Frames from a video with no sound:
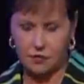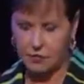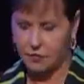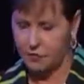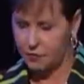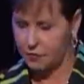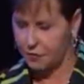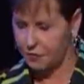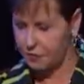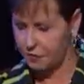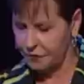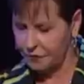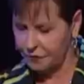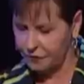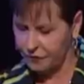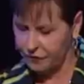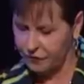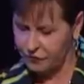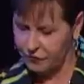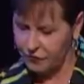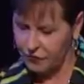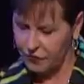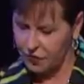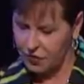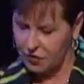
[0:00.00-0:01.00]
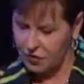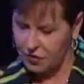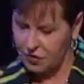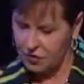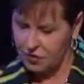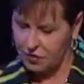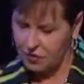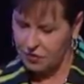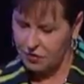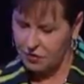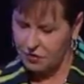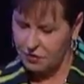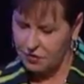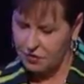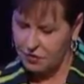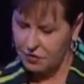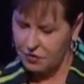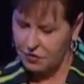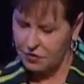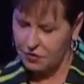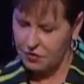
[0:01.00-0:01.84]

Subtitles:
Nothing is said.